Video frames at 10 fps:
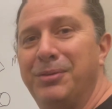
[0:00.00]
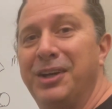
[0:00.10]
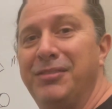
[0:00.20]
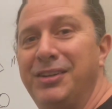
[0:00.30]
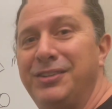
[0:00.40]
We're
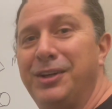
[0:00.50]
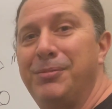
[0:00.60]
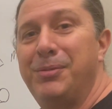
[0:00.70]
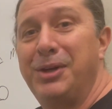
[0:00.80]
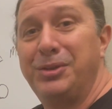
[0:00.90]
going to have to talk
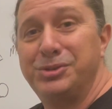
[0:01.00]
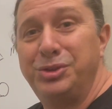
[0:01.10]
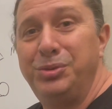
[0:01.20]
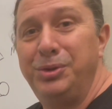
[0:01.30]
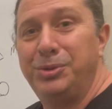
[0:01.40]
about
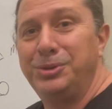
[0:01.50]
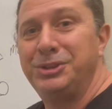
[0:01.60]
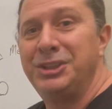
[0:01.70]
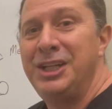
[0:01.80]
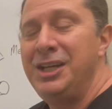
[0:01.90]
microtubules.